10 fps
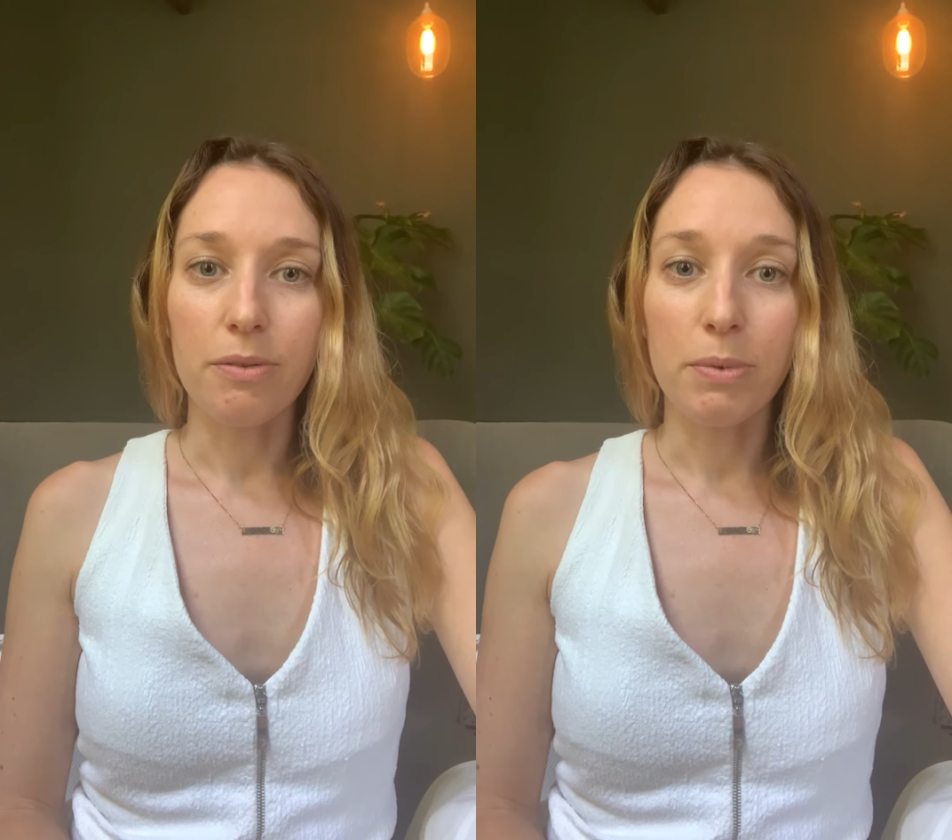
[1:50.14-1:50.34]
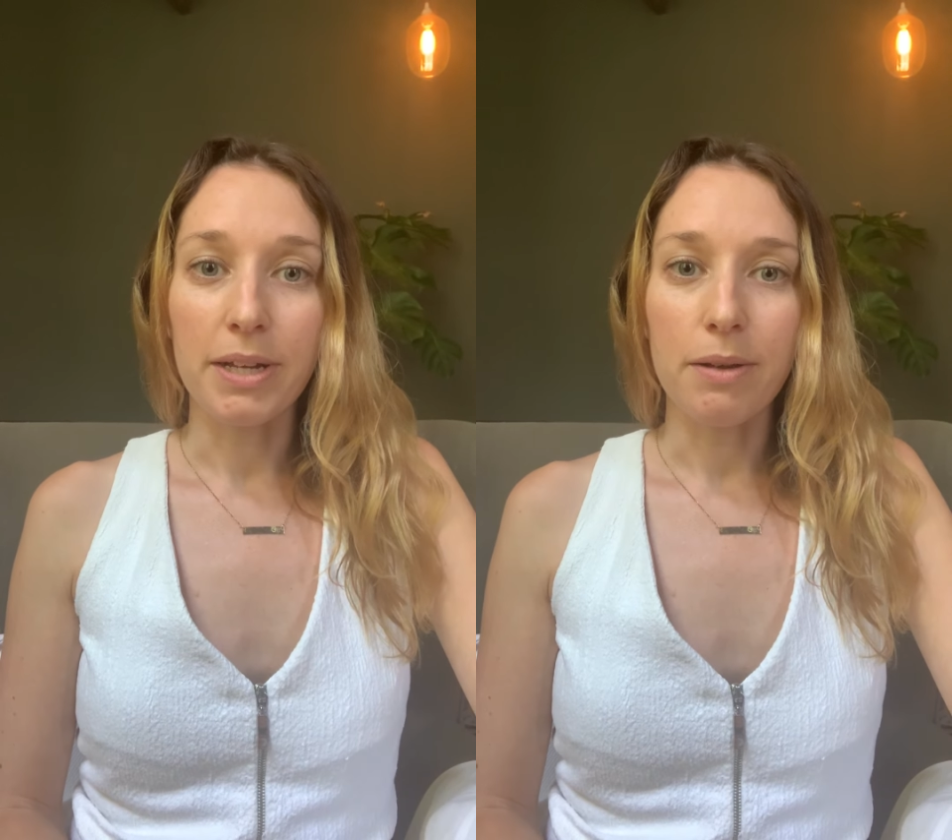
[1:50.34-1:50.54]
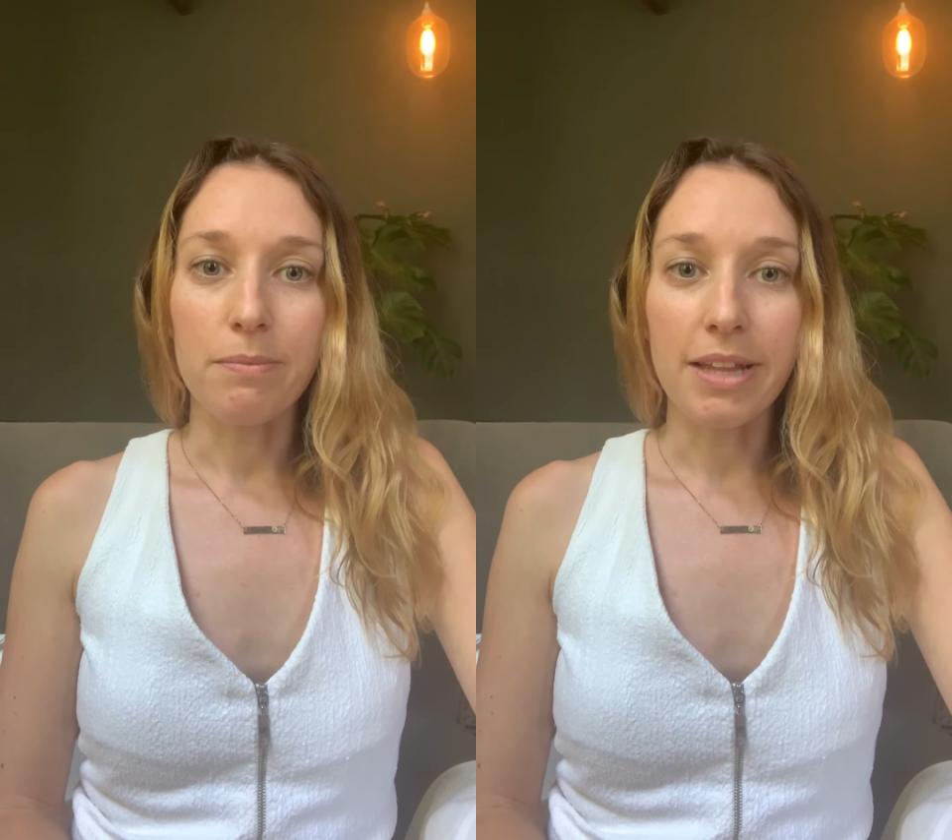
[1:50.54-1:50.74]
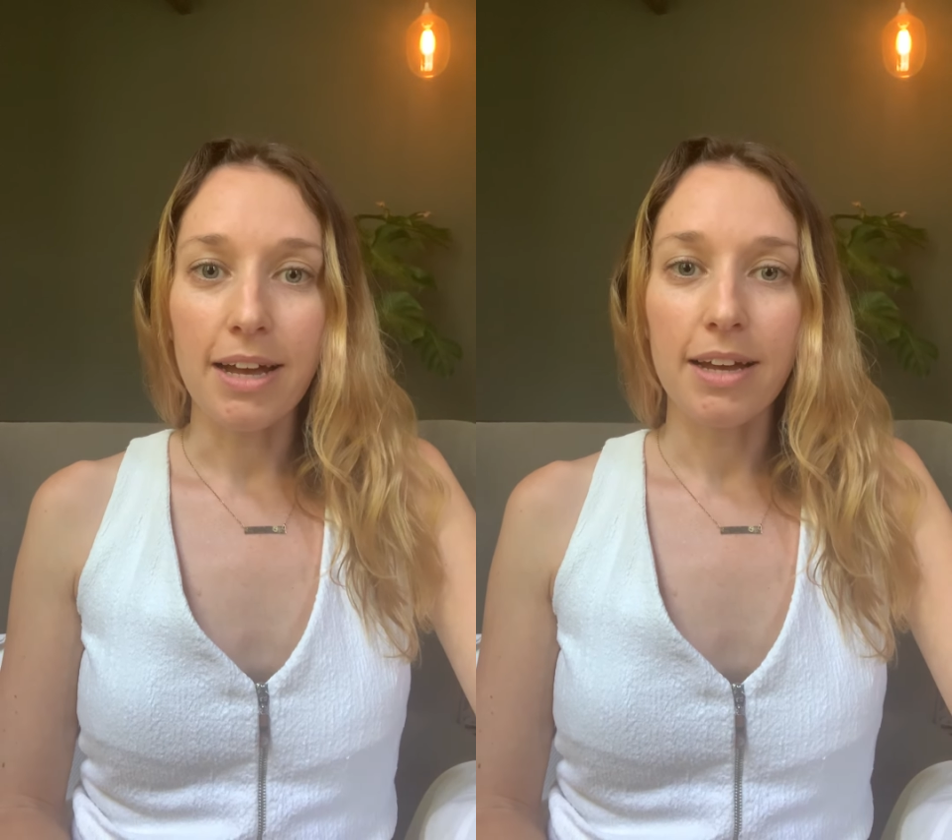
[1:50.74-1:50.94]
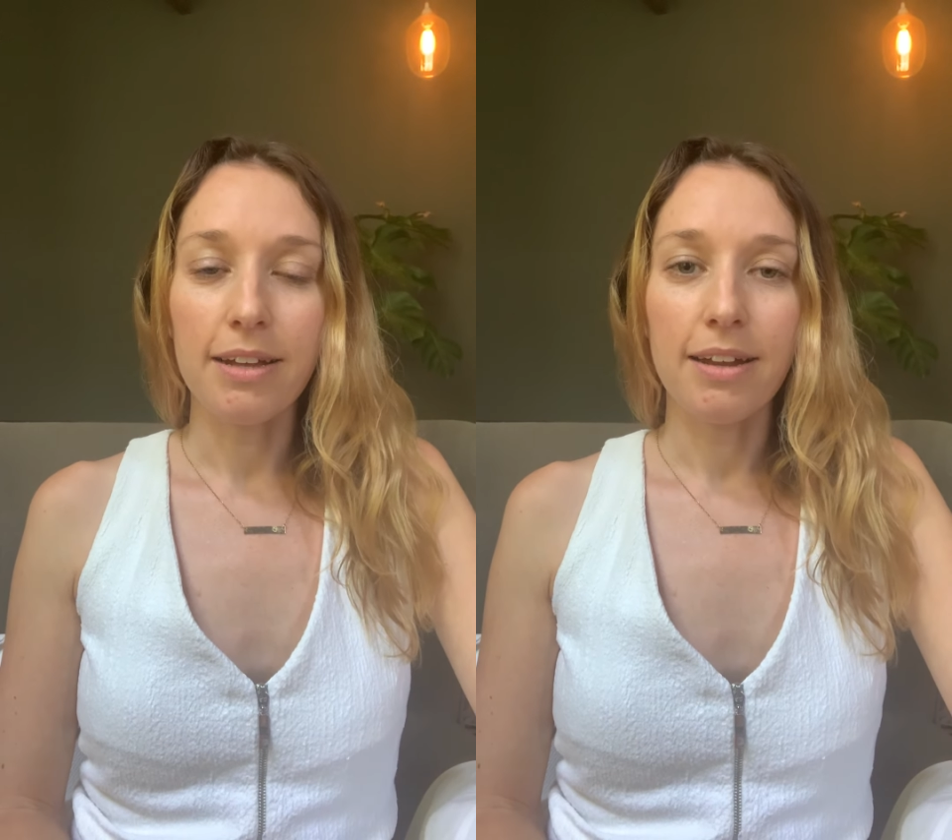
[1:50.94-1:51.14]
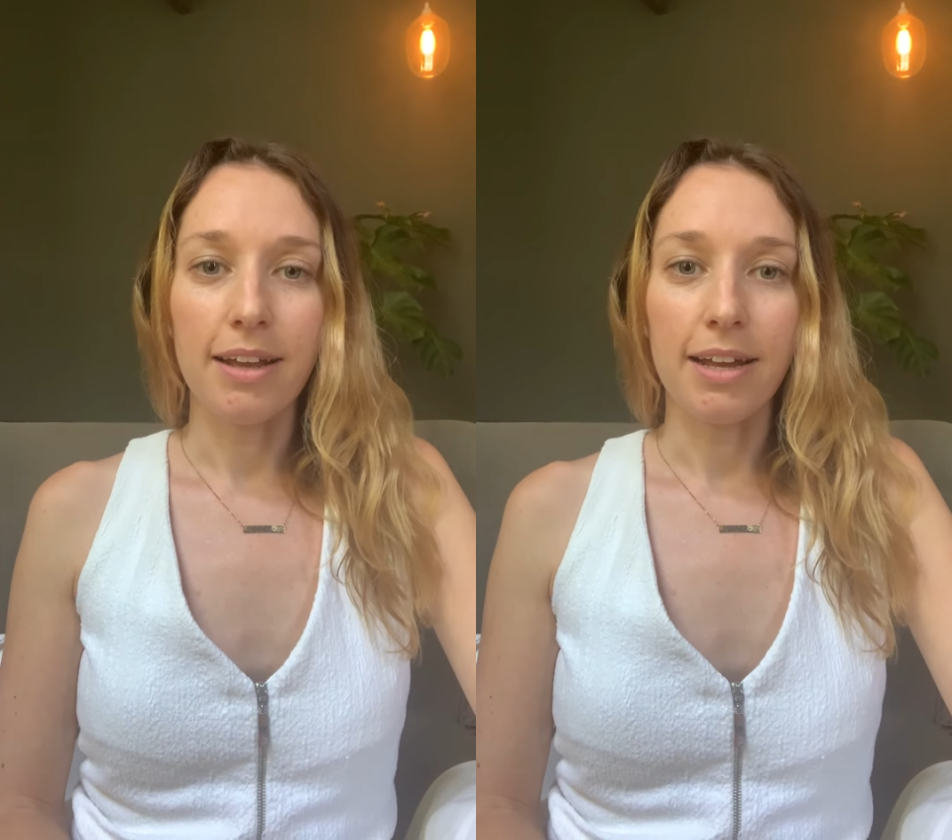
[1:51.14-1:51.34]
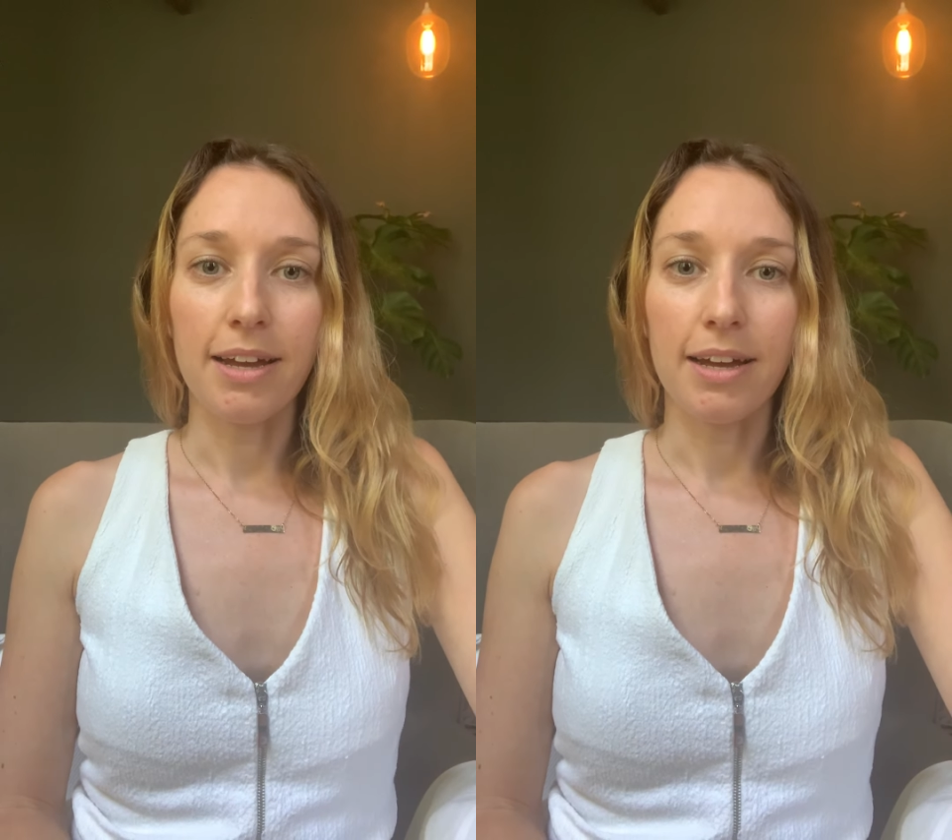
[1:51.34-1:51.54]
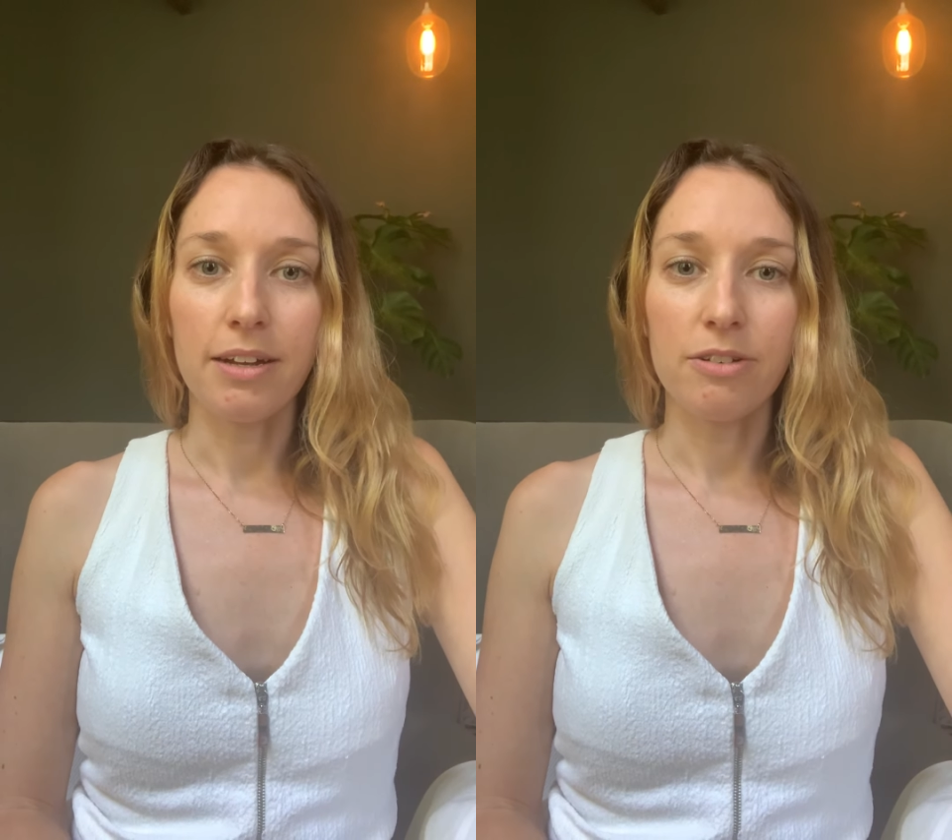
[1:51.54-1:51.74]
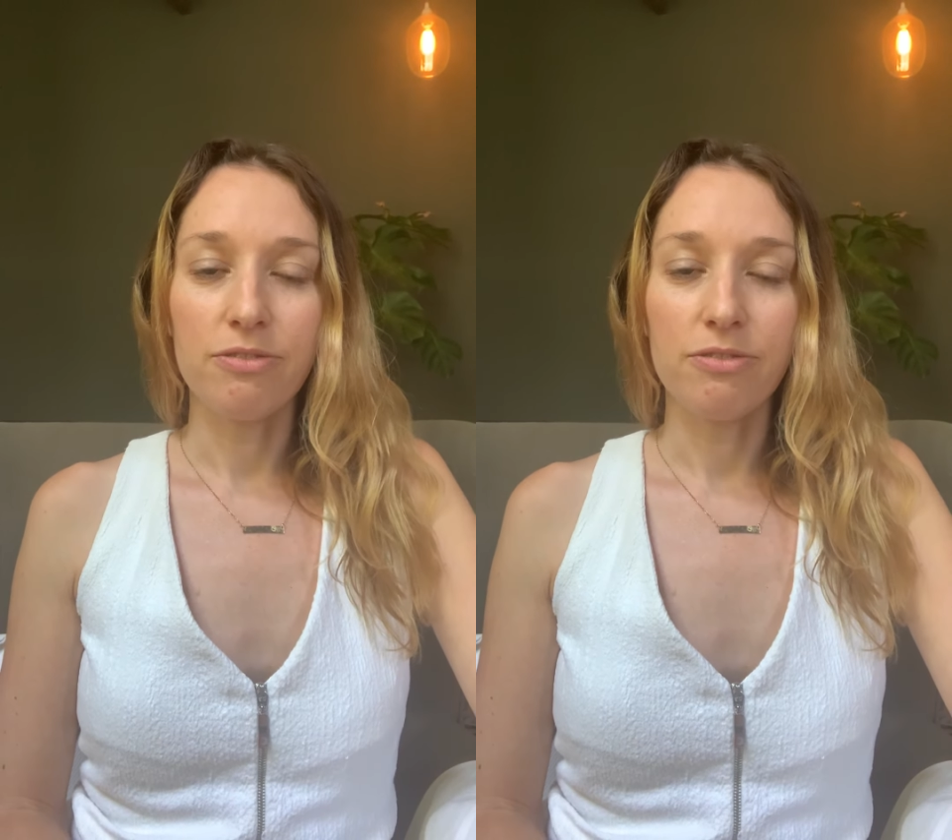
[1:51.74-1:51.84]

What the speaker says: bringing blood and